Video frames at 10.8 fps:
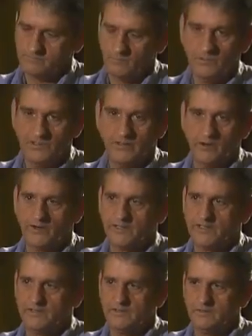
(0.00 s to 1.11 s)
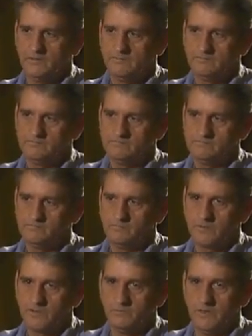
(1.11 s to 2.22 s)
We targeted
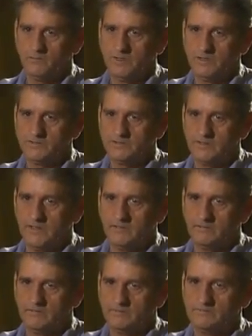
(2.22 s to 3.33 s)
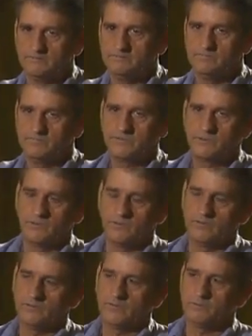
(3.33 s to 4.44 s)
communities that sort
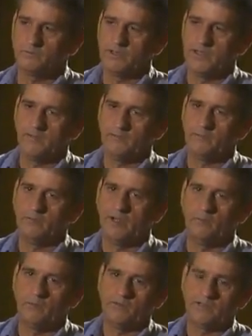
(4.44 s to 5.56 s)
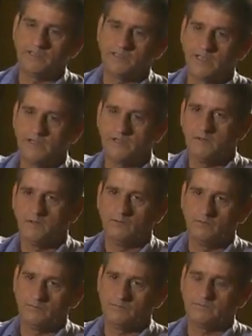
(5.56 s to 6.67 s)
of spread out throughout where we could say,
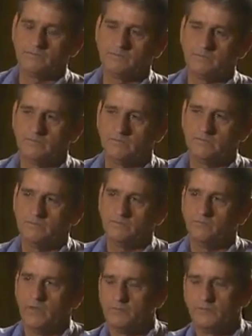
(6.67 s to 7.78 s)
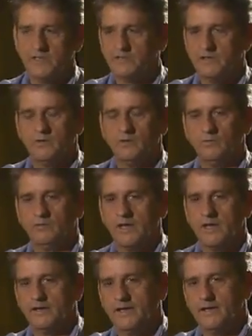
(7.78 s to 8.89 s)
represented the whole
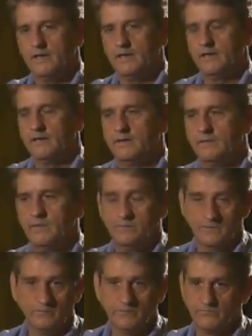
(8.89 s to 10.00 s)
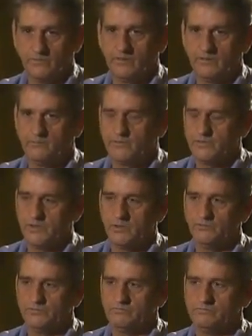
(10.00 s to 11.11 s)
county. They were
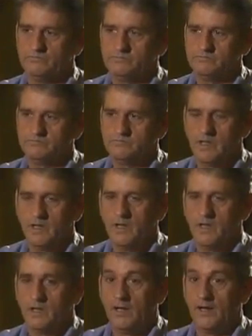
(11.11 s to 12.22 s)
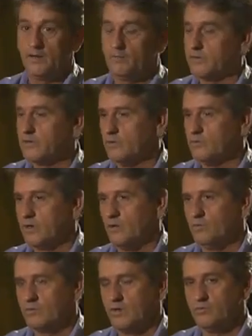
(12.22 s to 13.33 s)
chosen. A lot of them were
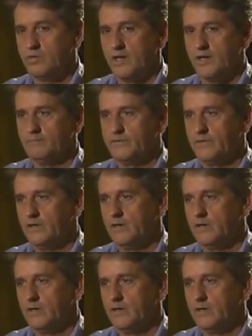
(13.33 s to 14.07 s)
old coal camps.